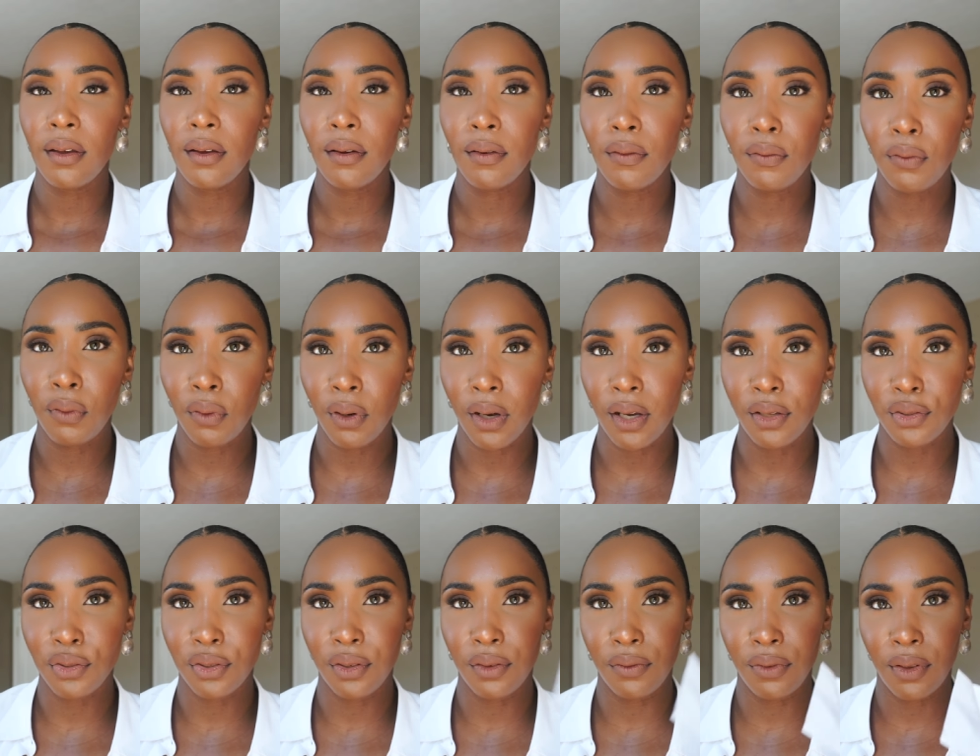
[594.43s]

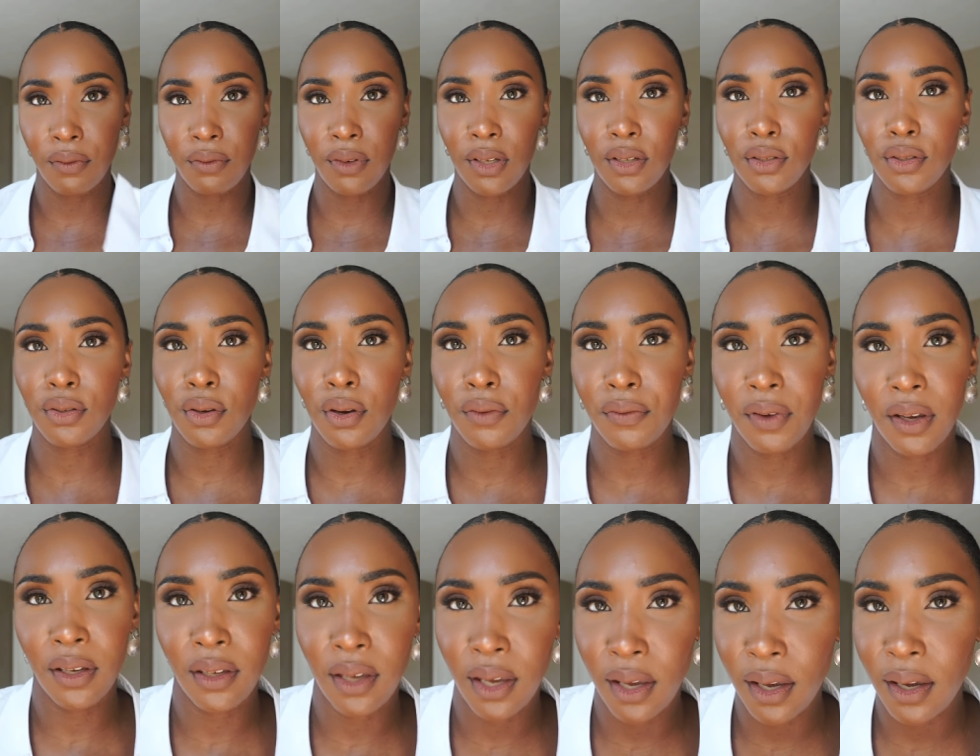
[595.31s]
450 so if i
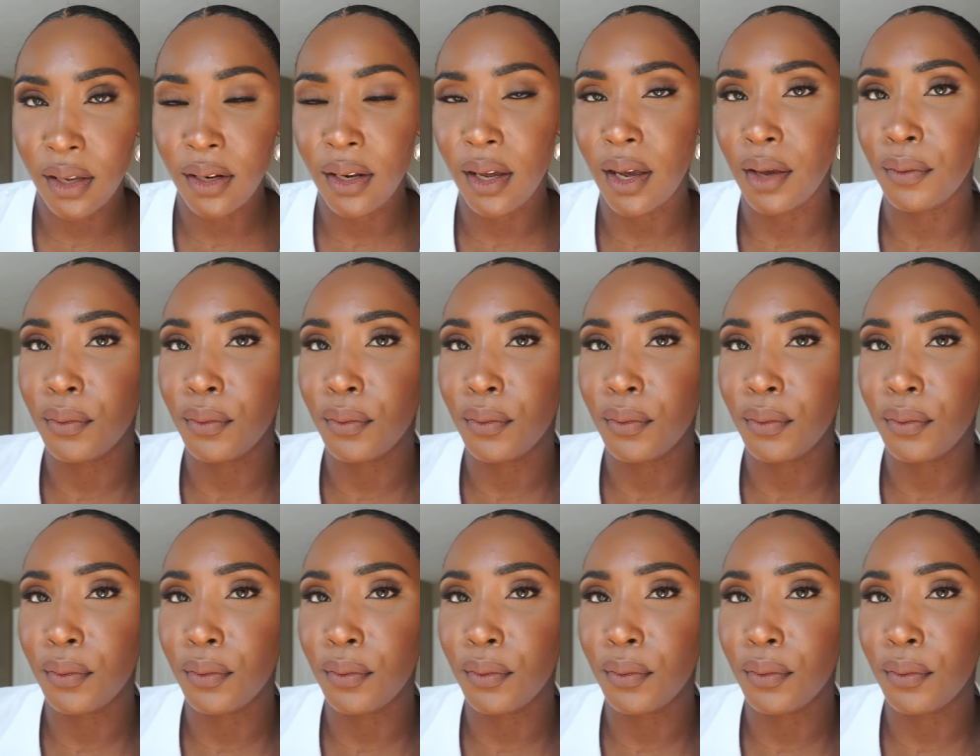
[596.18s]
can i